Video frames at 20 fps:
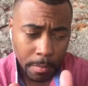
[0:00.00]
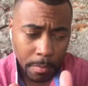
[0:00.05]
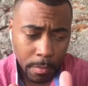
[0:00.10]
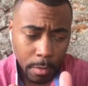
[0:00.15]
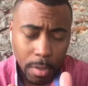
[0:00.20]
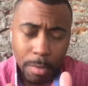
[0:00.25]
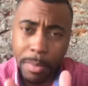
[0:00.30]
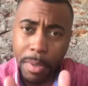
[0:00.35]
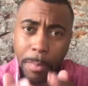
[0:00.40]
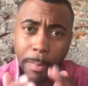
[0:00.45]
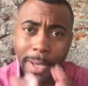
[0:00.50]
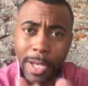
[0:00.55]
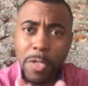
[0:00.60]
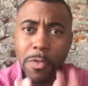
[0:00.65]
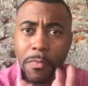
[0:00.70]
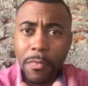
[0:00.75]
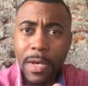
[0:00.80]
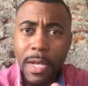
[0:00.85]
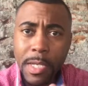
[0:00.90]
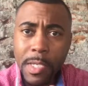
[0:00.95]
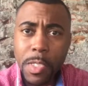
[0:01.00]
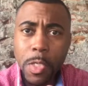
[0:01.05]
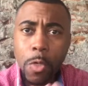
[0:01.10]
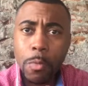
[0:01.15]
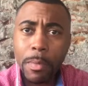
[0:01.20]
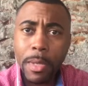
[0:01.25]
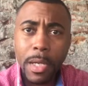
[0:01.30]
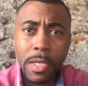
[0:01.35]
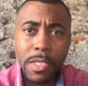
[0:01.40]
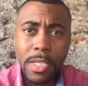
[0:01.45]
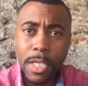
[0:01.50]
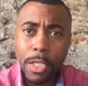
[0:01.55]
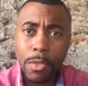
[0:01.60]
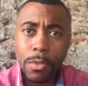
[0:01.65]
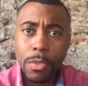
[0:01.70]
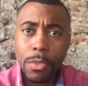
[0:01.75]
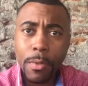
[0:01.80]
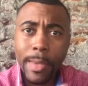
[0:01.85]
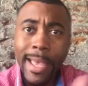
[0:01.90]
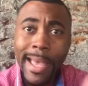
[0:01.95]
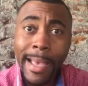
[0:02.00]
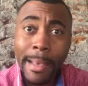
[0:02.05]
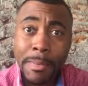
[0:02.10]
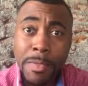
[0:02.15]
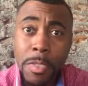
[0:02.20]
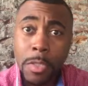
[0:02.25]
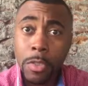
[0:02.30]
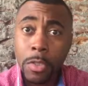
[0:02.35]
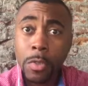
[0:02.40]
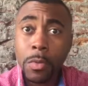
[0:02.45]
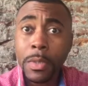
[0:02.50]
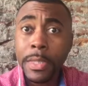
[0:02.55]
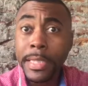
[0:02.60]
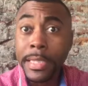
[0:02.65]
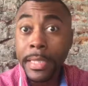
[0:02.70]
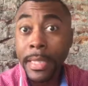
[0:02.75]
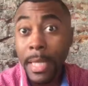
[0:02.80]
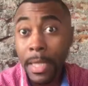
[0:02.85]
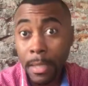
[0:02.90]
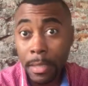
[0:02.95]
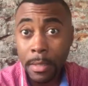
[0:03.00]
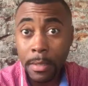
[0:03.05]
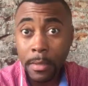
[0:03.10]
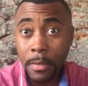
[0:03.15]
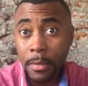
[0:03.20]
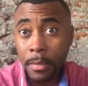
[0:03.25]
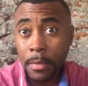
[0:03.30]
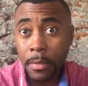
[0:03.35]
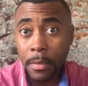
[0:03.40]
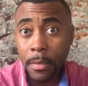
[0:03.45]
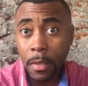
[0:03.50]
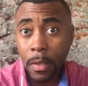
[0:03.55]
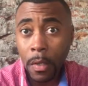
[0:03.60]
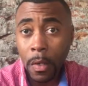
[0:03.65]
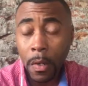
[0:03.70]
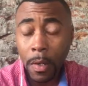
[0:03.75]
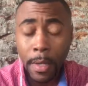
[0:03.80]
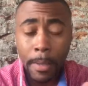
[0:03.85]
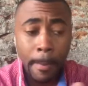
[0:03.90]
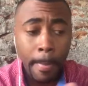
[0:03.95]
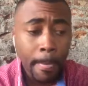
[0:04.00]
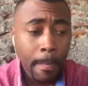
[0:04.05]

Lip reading: you can be petrified so much that you do absolutely nothing. All right.